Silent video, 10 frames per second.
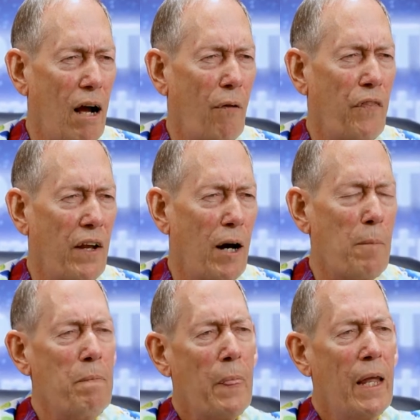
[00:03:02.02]
out
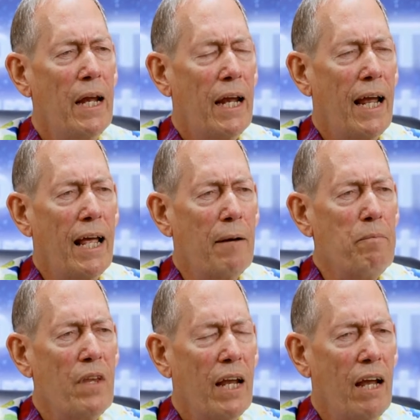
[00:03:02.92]
there.
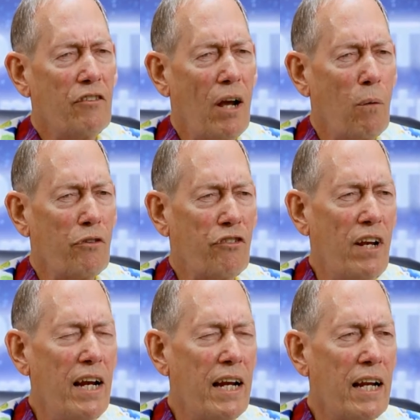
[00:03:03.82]
And as I was
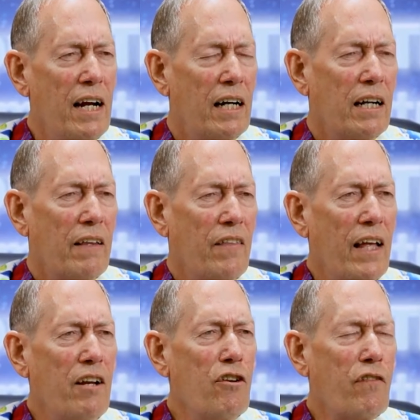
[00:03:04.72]
saying,
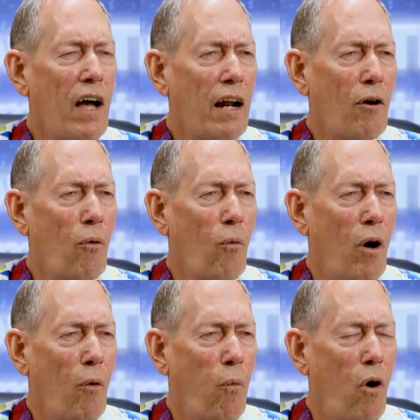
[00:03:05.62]
then you've got a
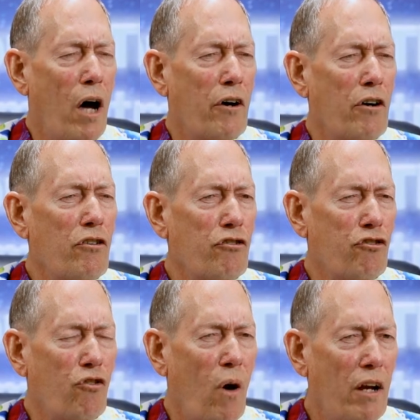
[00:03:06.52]
water
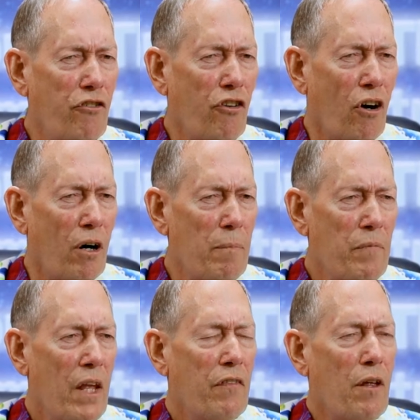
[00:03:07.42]
structure
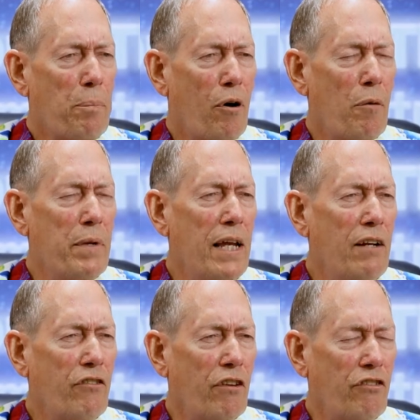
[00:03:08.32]
that
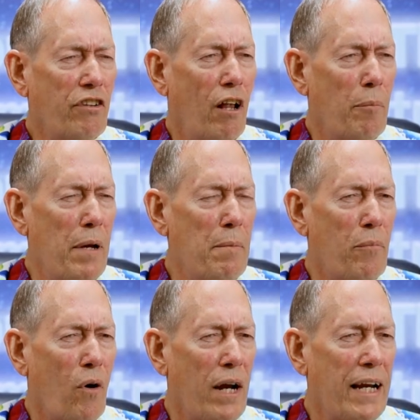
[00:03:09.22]
permeates the cell
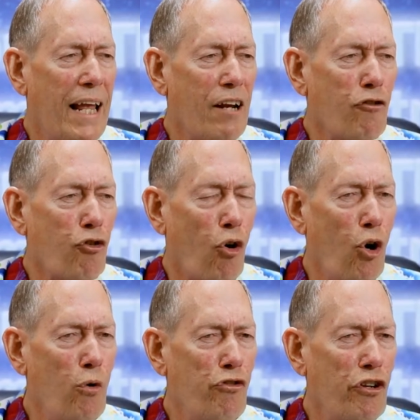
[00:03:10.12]
membrane and
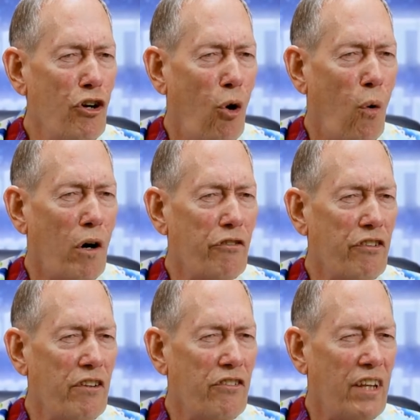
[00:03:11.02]
Trojan
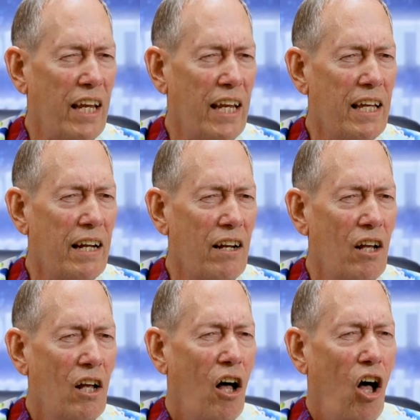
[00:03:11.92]
horses in
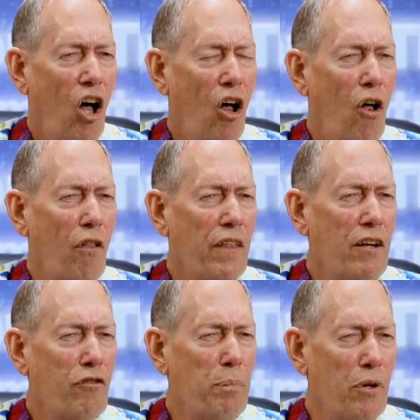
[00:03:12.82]
all
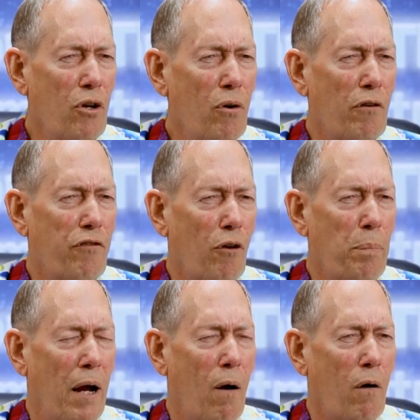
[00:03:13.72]
these beautiful,
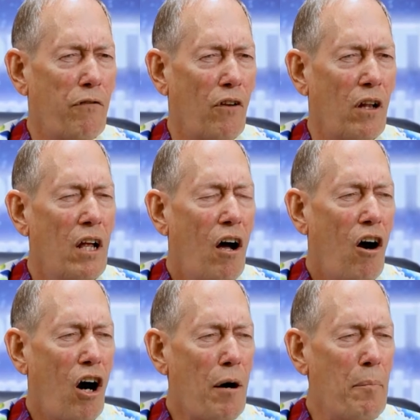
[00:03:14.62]
powerful
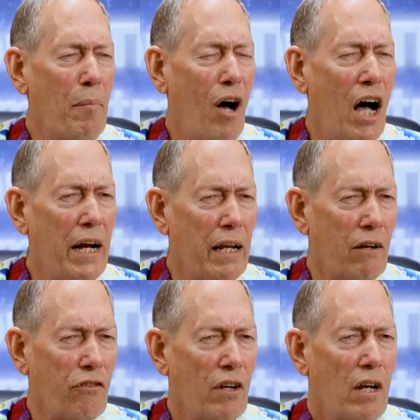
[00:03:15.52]

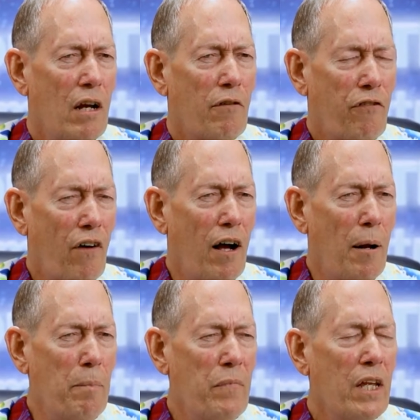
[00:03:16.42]
harmonics
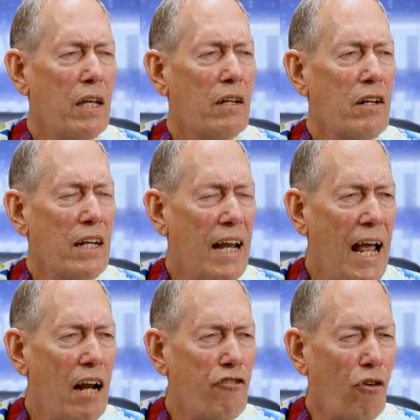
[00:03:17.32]
from
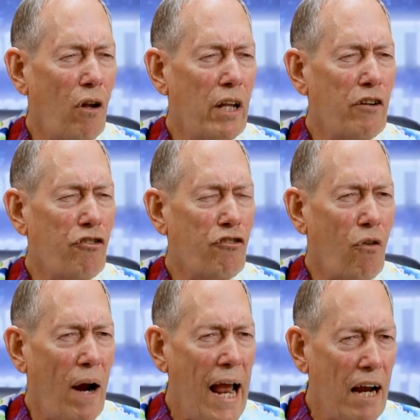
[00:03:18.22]
natural
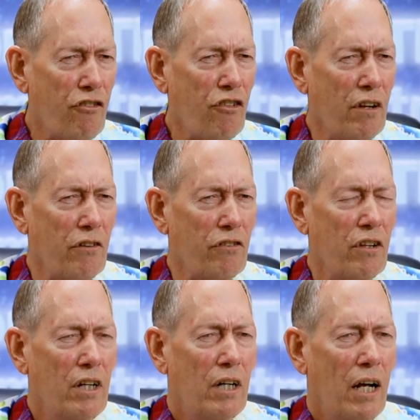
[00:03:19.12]
extractions.
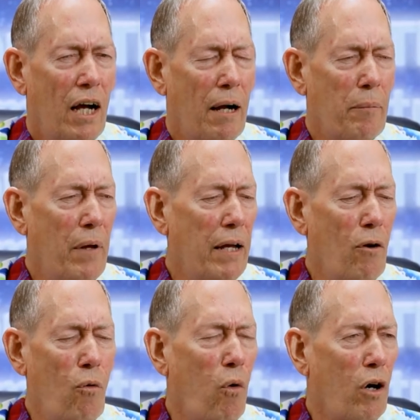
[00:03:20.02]
I
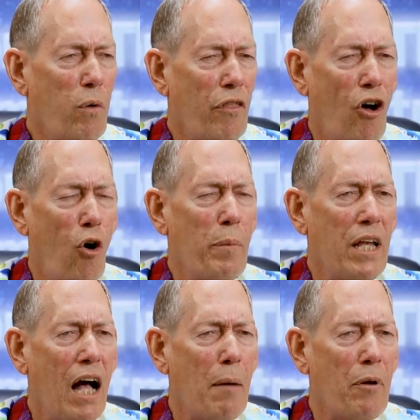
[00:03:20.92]
don't work with
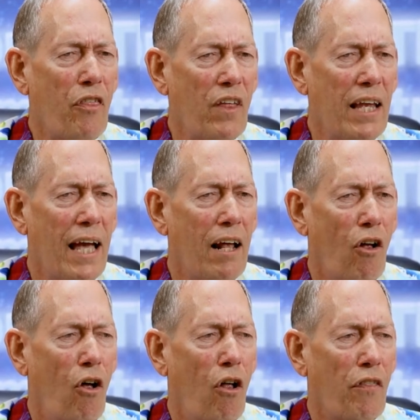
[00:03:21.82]
homeopathy at
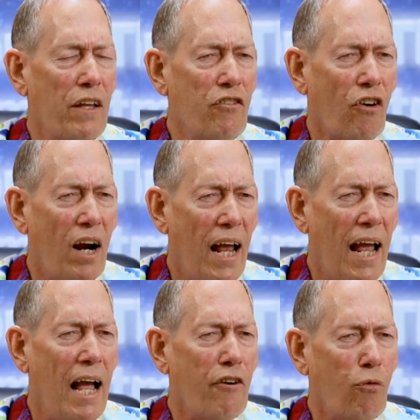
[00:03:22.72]
all. These are
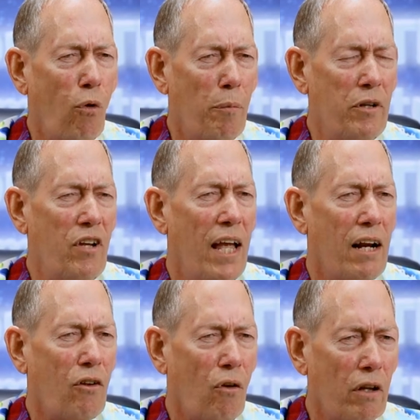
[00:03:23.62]
actual
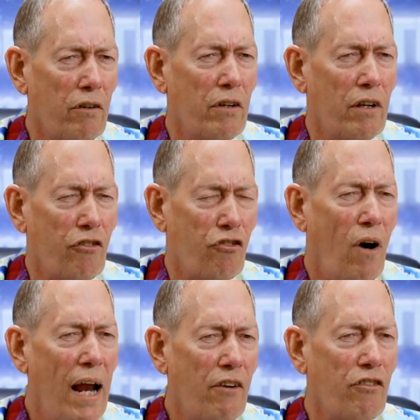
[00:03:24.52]
botanical
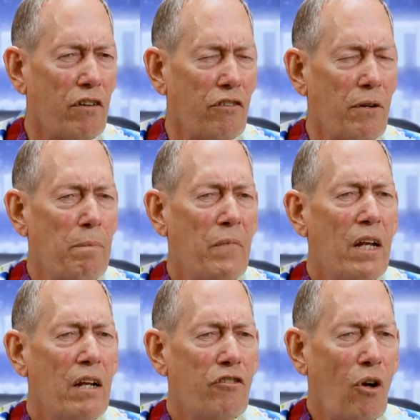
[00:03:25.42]
extractions.
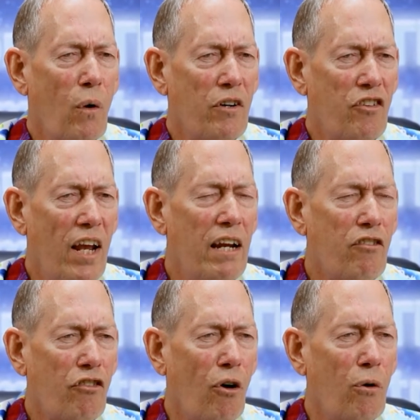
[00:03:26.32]
So it
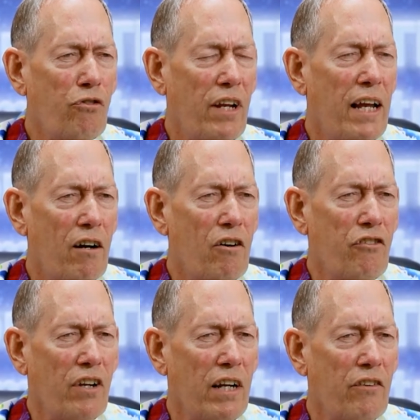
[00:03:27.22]
takes those
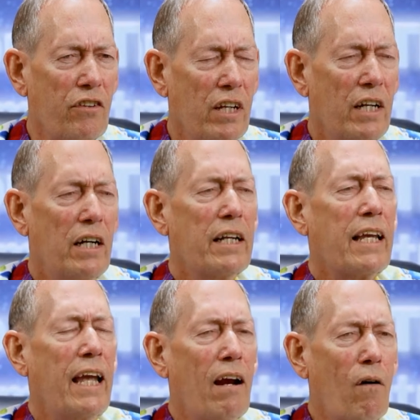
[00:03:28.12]
energies,
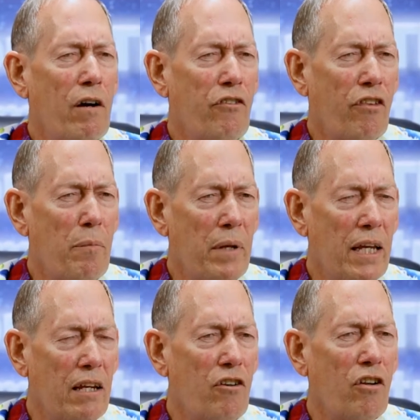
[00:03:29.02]
carries them
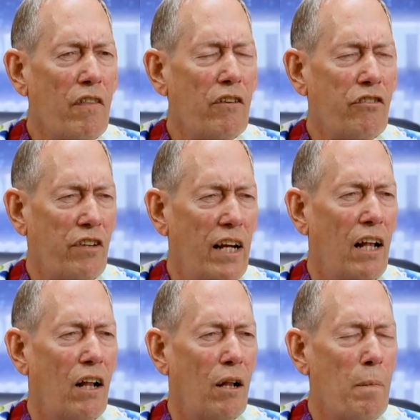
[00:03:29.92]
into the
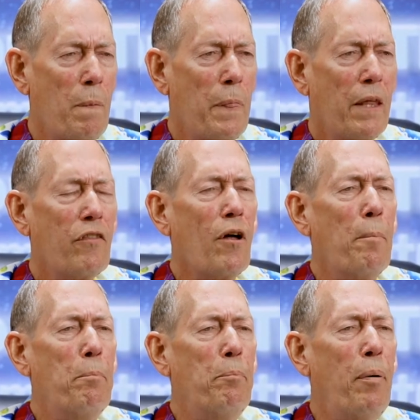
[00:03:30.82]
cell.
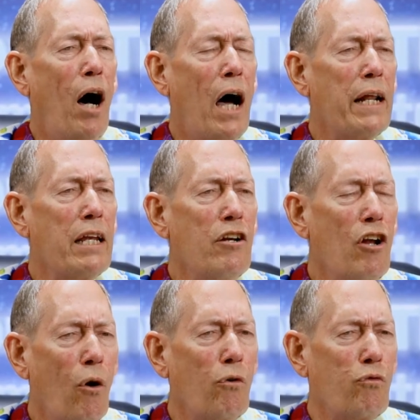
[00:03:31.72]
The body
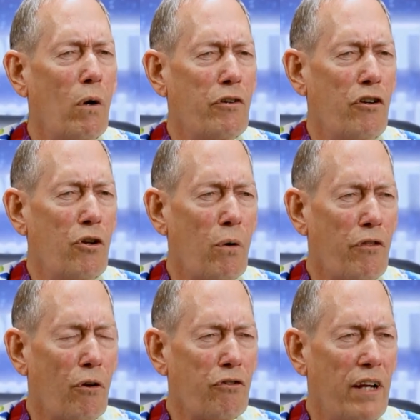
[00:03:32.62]
knows what to do
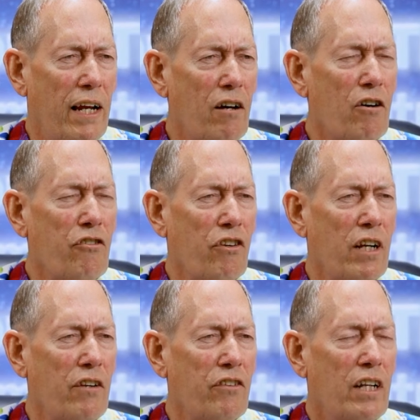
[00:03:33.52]
with those
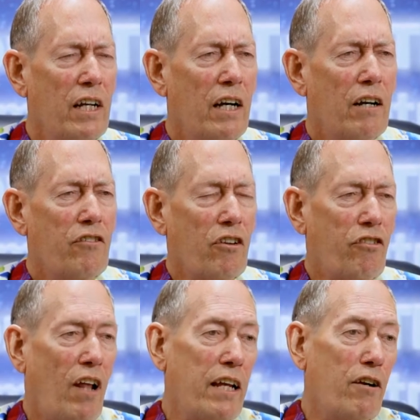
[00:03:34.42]
energies,
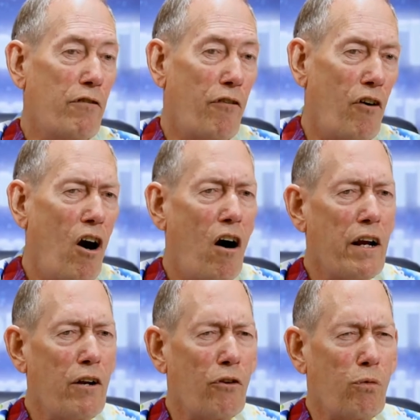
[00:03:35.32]
just like your
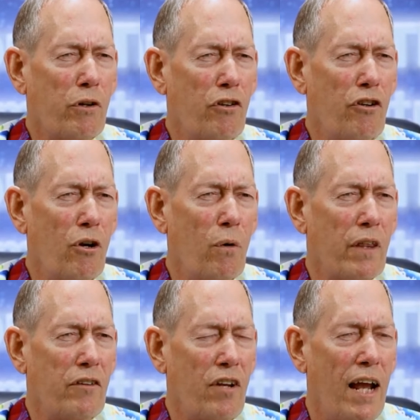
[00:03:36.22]
Ferrari knows what to do with
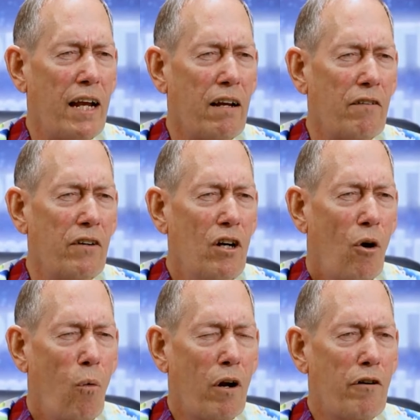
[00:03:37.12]
a tank of
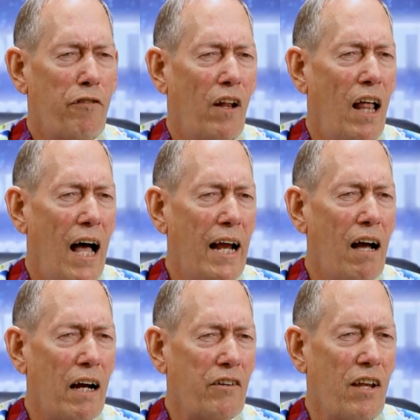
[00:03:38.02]
wonderful
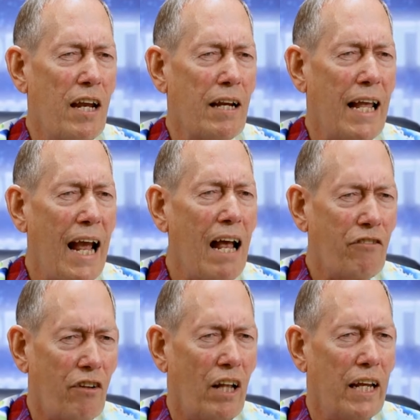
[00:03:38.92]
high-octane
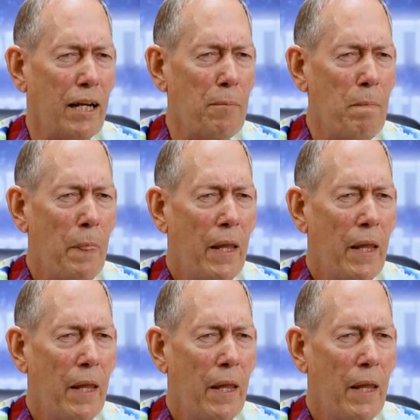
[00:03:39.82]
gasoline.